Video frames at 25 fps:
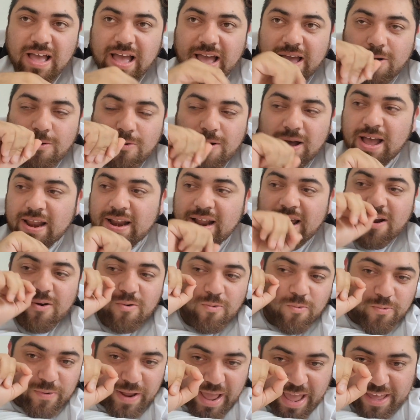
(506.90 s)
I want a
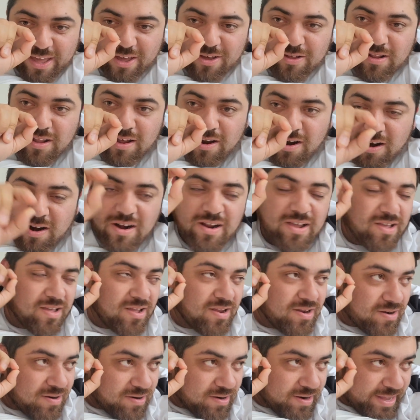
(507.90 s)
regular
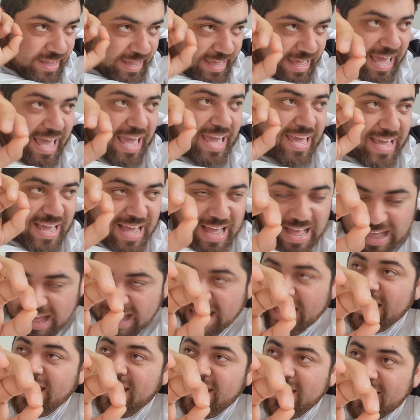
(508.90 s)
gay
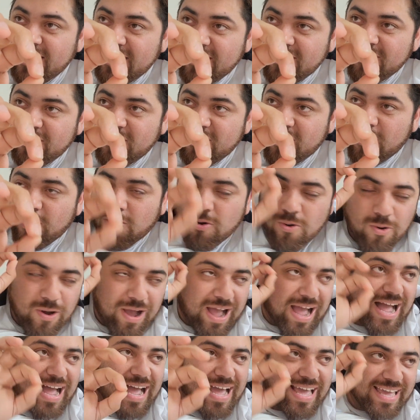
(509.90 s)
guy, you know,
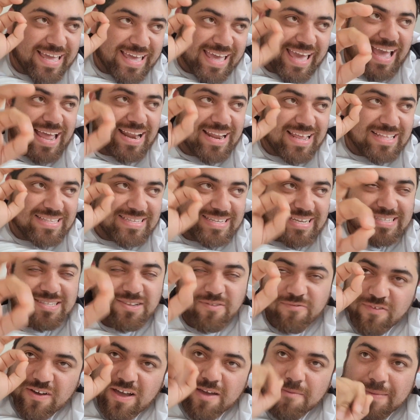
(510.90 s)
who I can
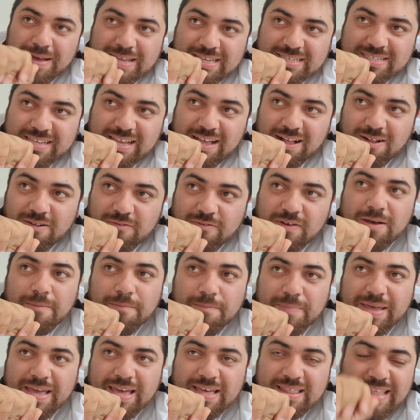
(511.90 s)
identify myself
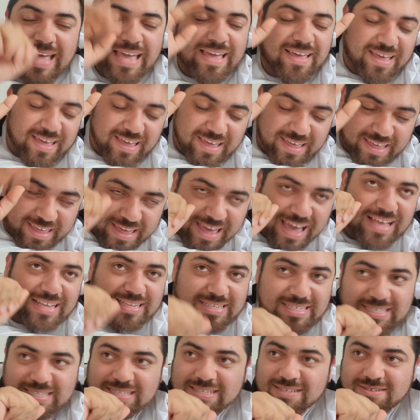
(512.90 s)
and being like,
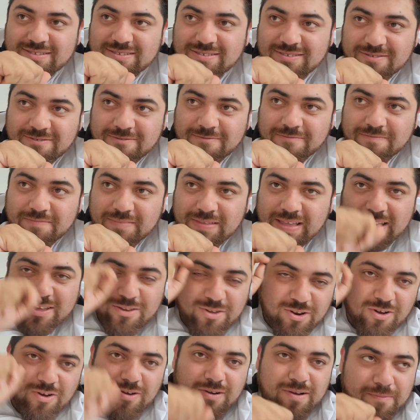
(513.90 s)
yes,
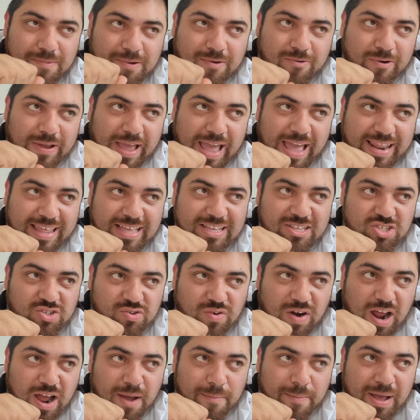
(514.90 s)
you know, creating
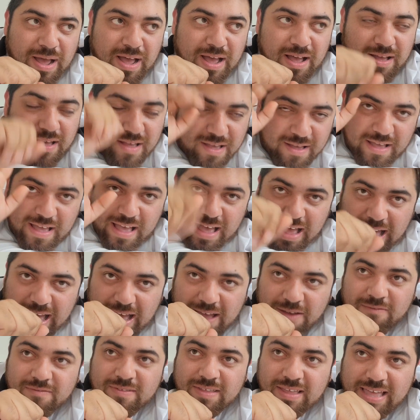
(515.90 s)
drama
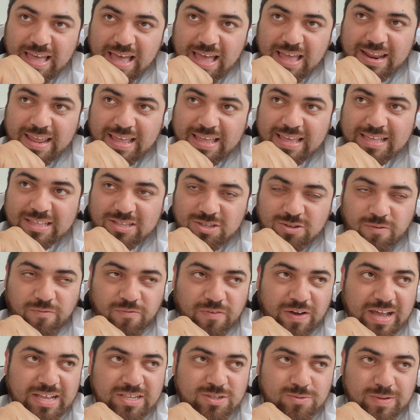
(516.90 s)
and getting into
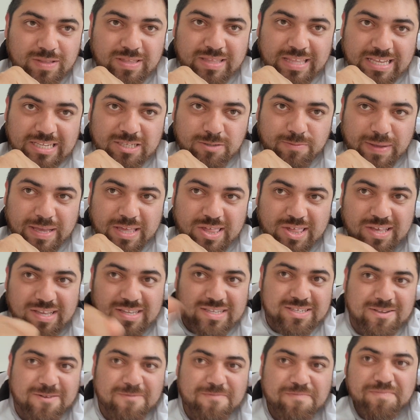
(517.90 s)
fights with these
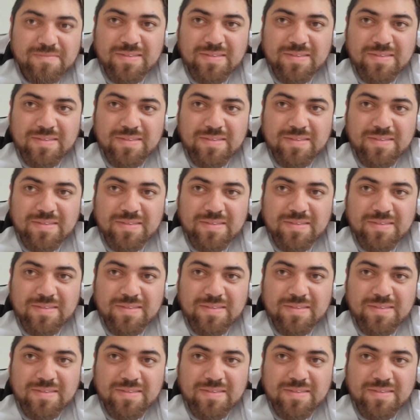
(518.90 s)
bitches.